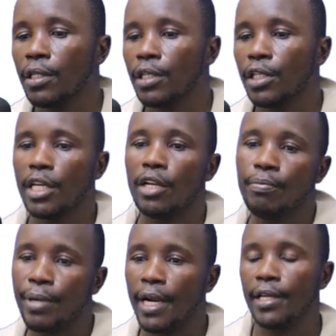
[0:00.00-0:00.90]
Shadow
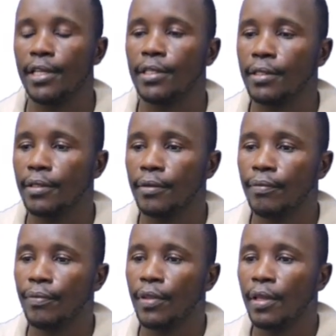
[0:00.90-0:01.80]
price.
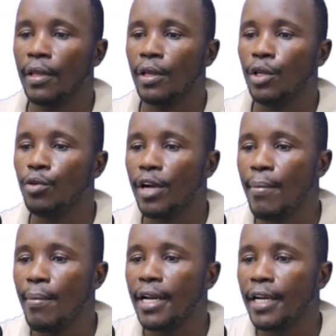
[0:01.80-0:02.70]
You
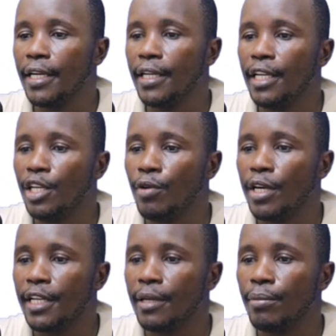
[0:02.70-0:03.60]
come and read in your
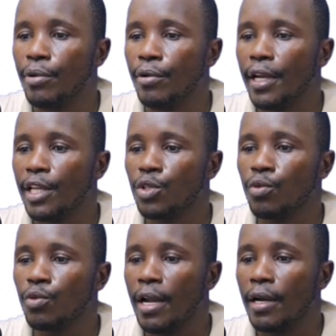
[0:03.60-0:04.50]
table
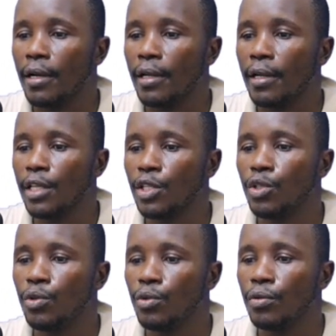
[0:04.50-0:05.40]
S1,
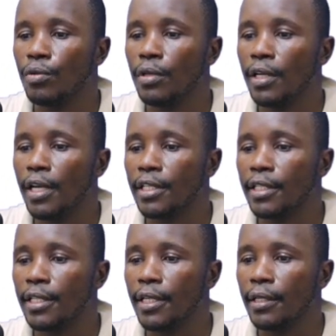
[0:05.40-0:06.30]
S2,
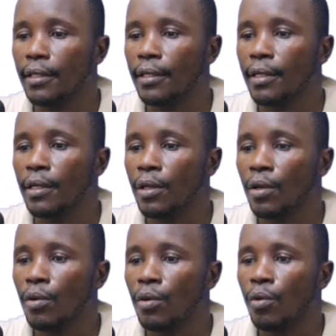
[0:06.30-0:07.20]
S3.
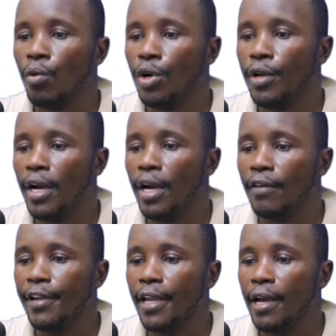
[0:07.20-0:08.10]
What do you have
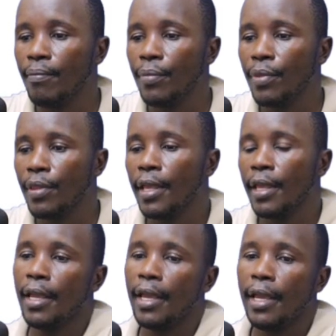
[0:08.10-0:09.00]
here?
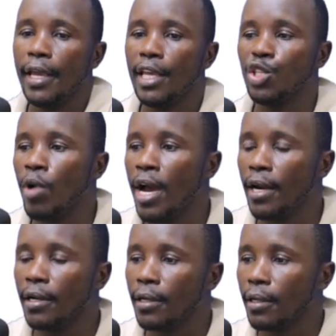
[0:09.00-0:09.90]
S1,